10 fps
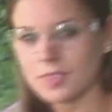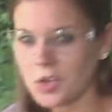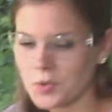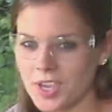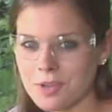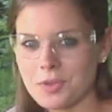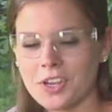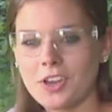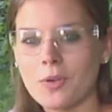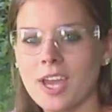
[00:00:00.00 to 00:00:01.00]
Okay, I'm
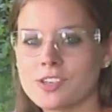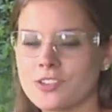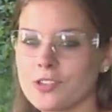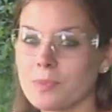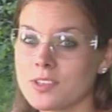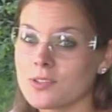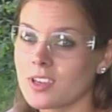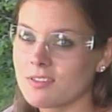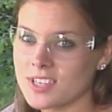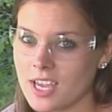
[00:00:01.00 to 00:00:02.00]
gonna go ahead and shoot my
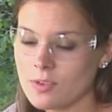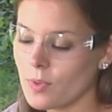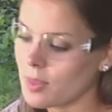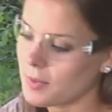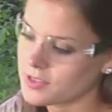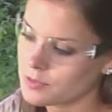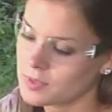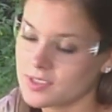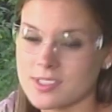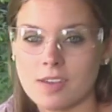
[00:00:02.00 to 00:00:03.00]
string of ten with the
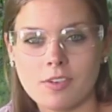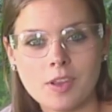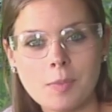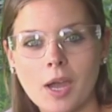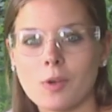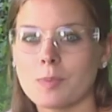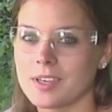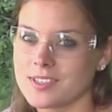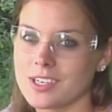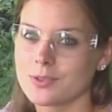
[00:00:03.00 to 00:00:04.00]
Benjamin Discovery powered
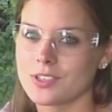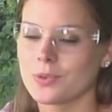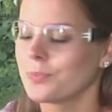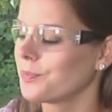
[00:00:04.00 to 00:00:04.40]
by C O two.